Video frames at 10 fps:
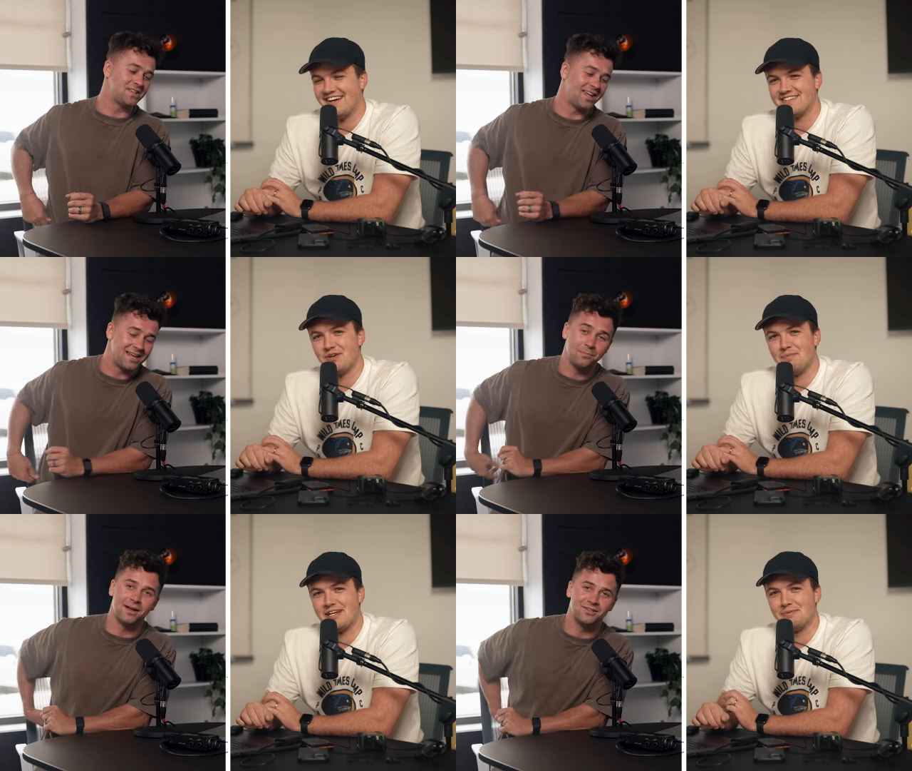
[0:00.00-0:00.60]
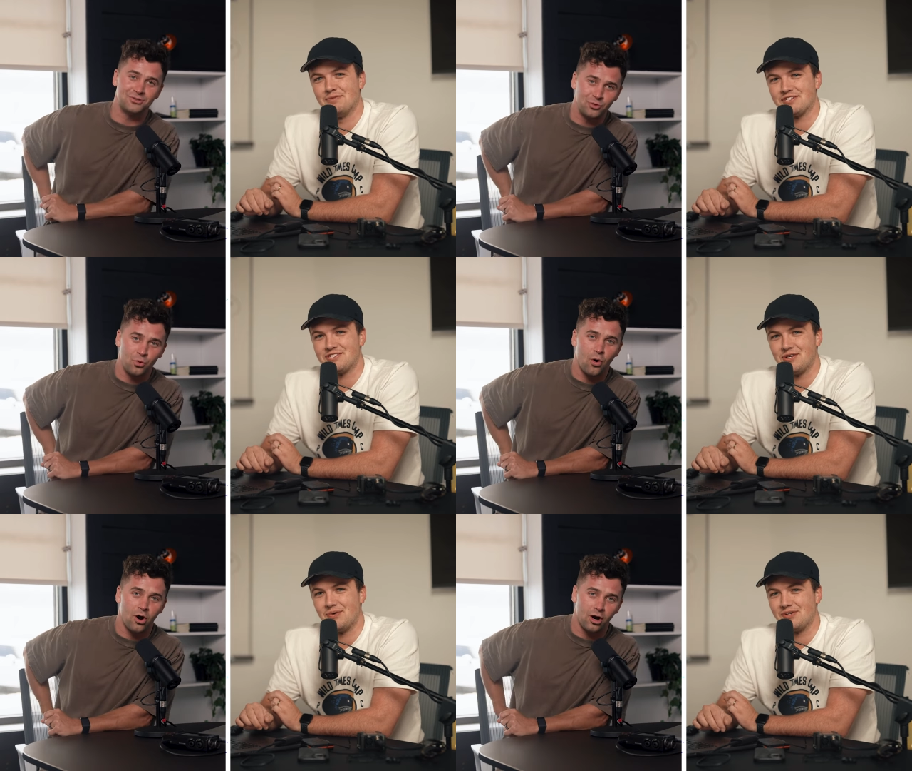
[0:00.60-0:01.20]
Speaker 1: Gosh, taking my dude
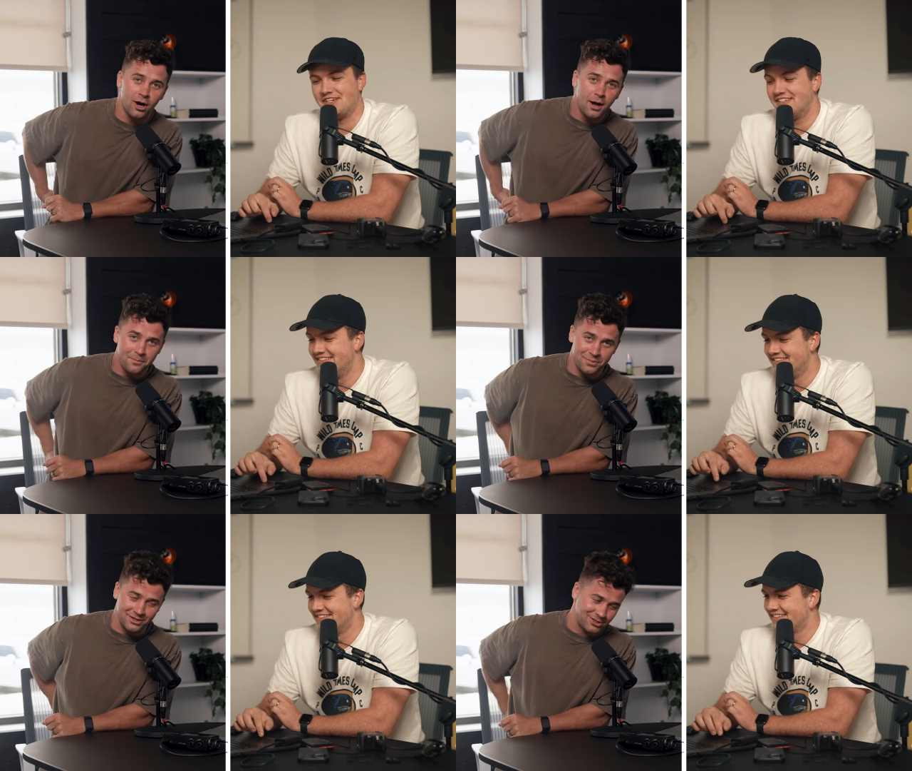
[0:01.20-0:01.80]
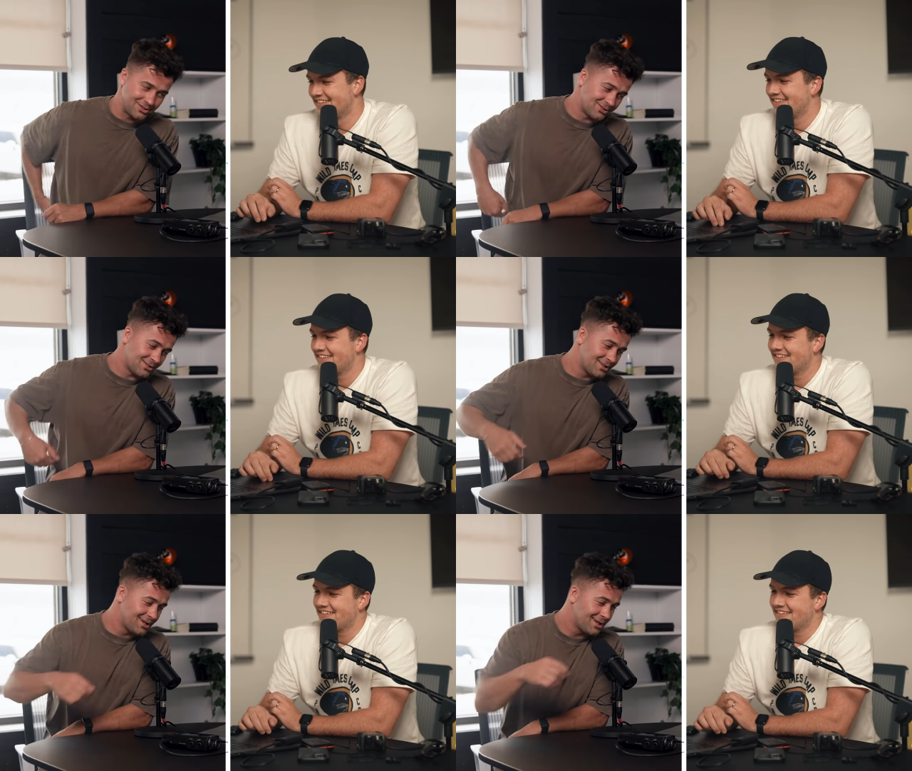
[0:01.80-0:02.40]
so good.
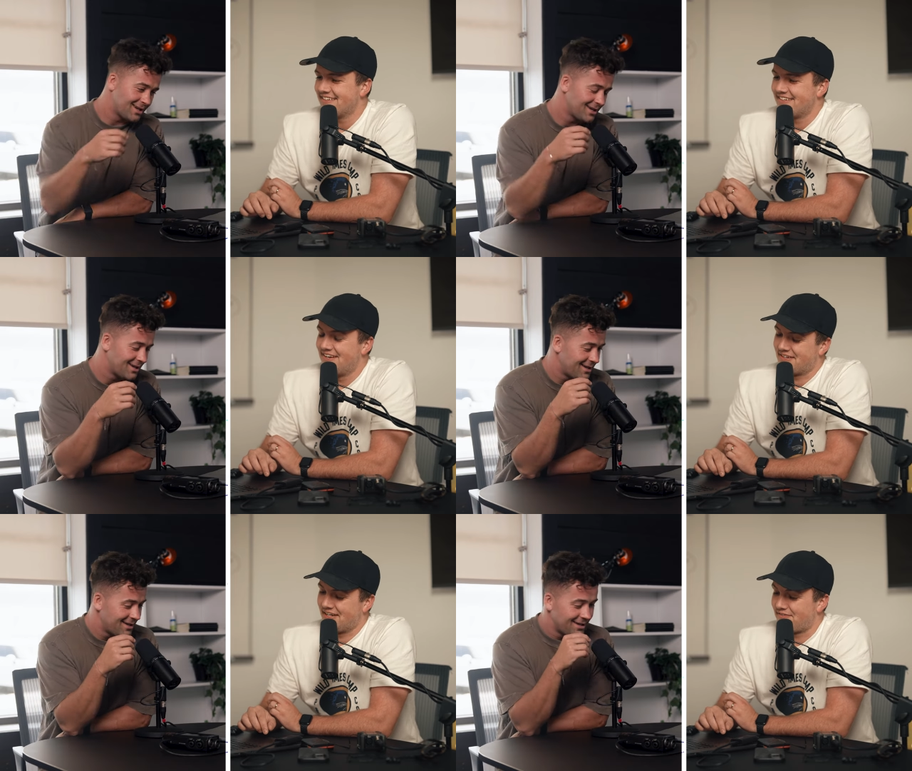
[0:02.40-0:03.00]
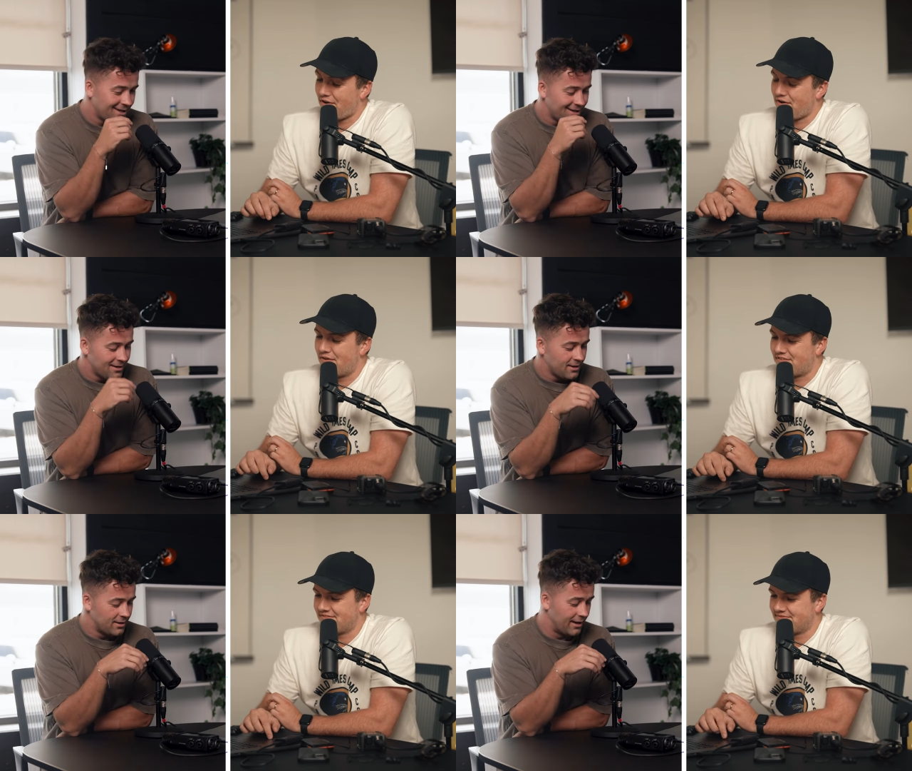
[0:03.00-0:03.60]
pictures.
Speaker 2: Okay, fair
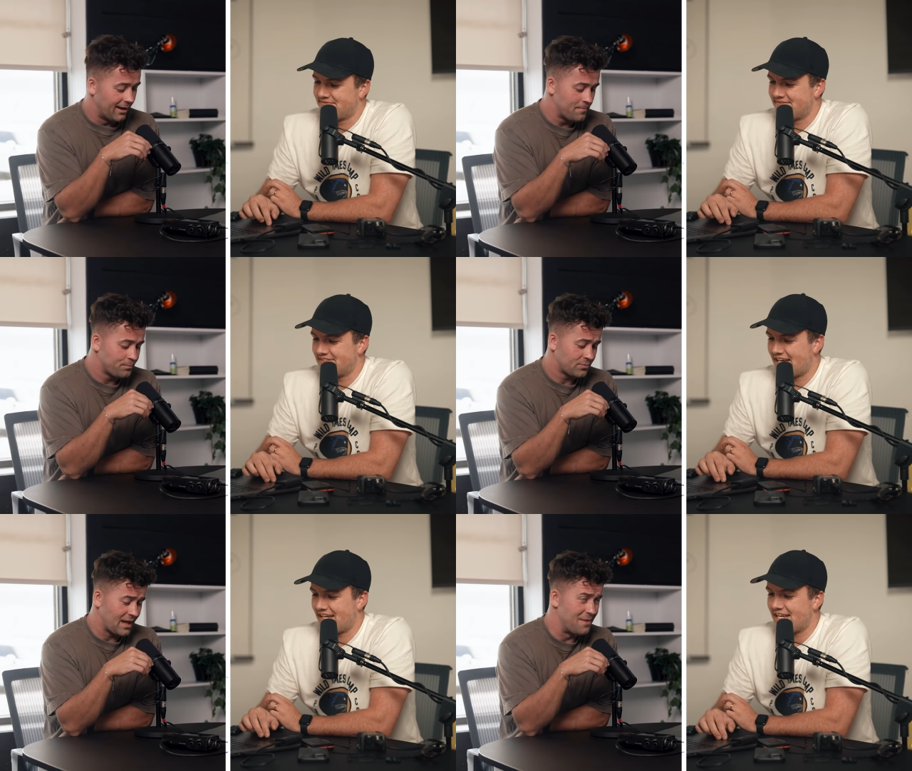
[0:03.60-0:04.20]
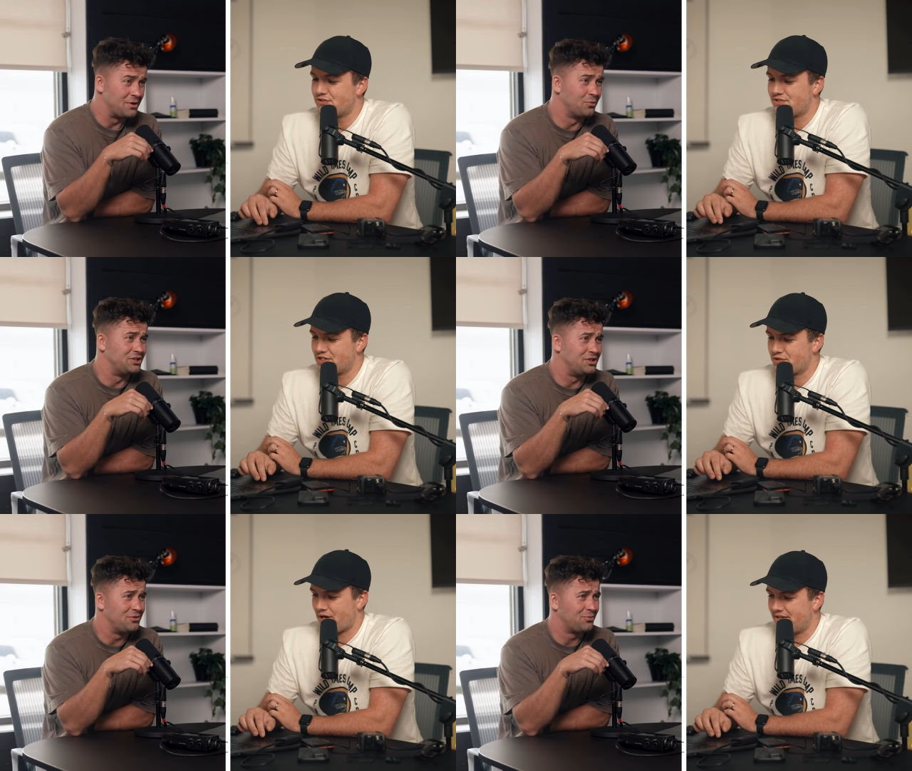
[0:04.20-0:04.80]
enough.
Speaker 1: Yeah, yeah. I interesting
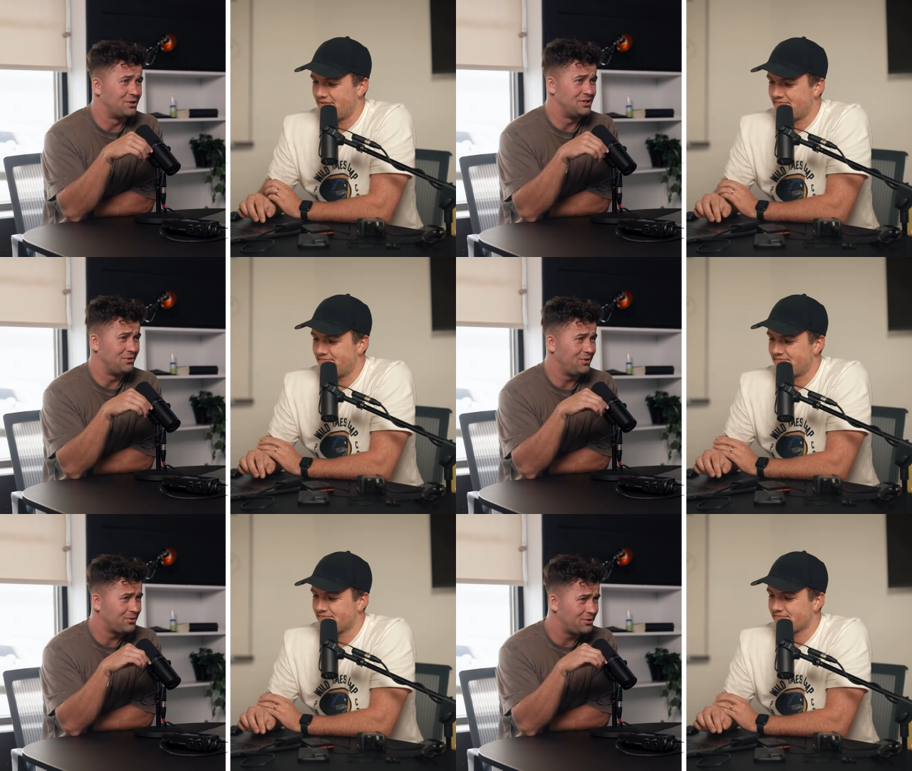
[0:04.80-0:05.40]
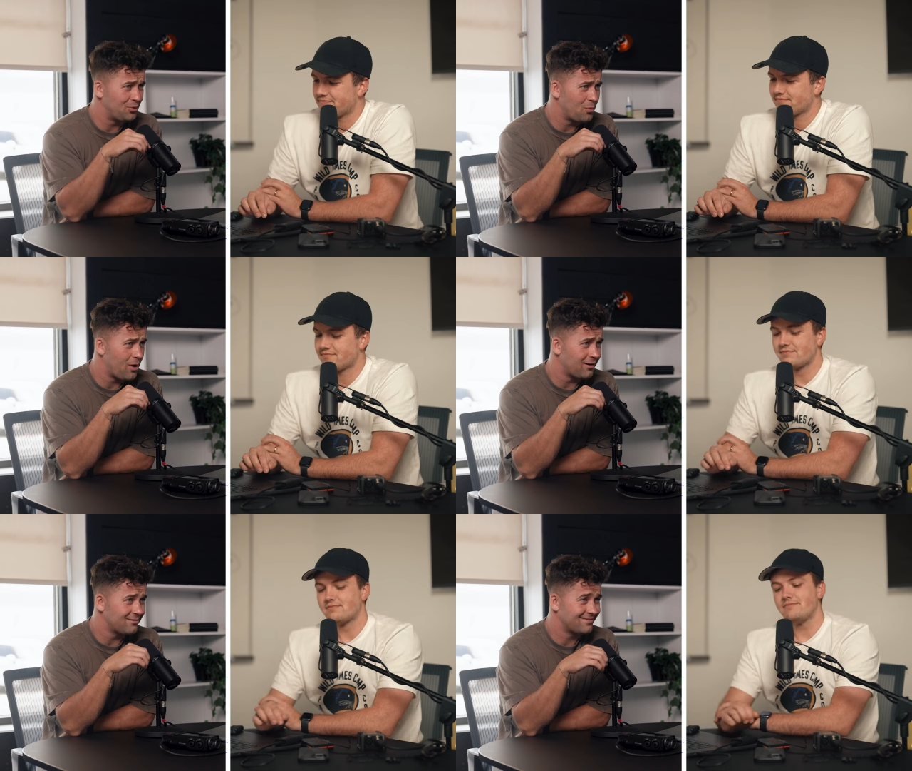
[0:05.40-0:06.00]
mean, would trend. You, would you do a dude
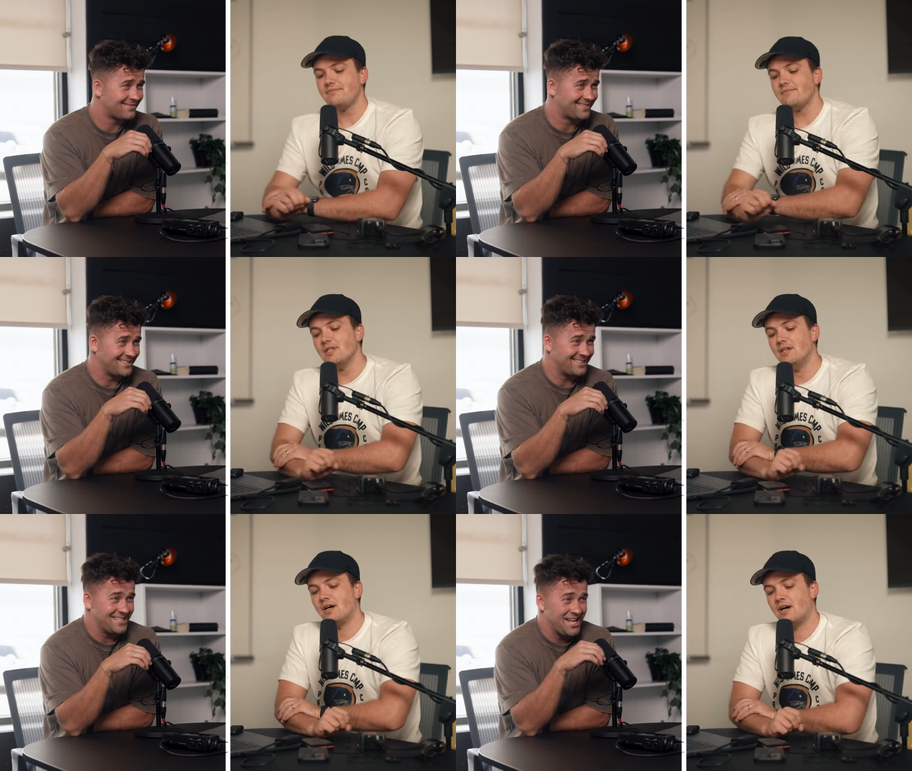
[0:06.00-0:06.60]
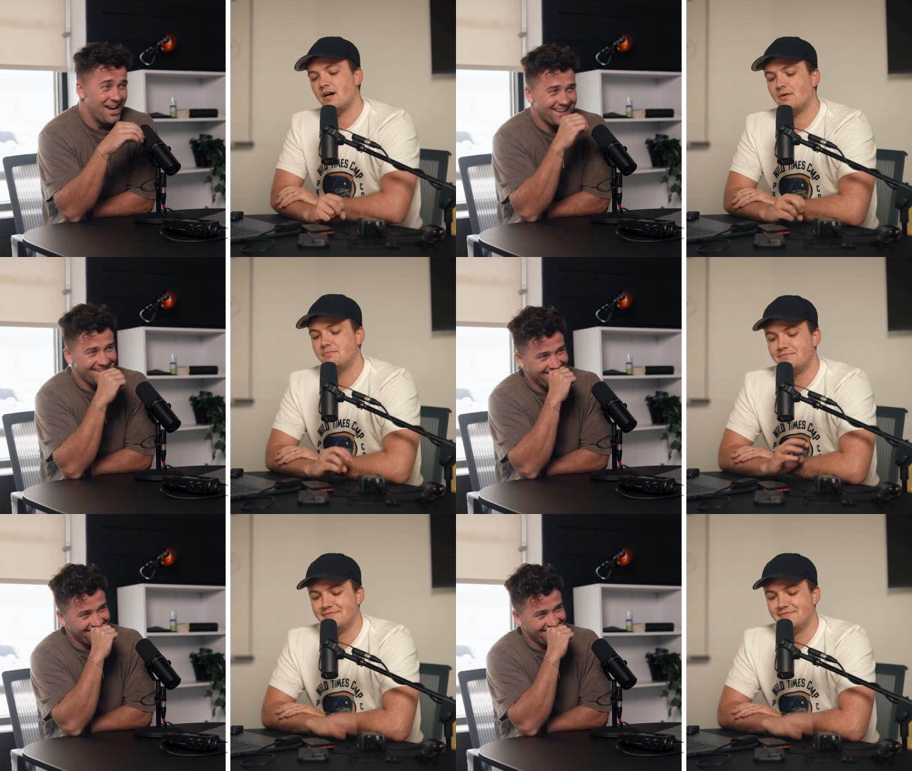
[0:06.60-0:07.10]
war? Um,